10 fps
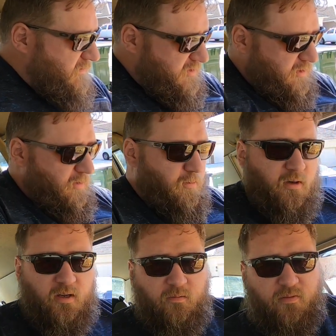So
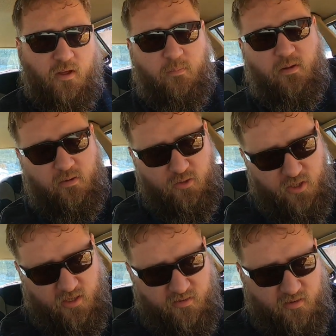we're going to give Thelma another
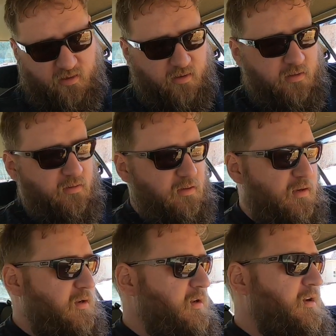chance today.
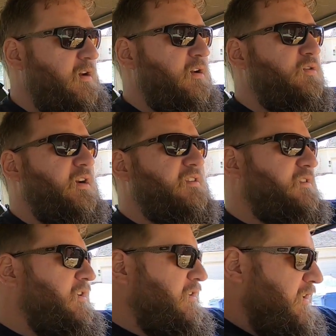Tried to start her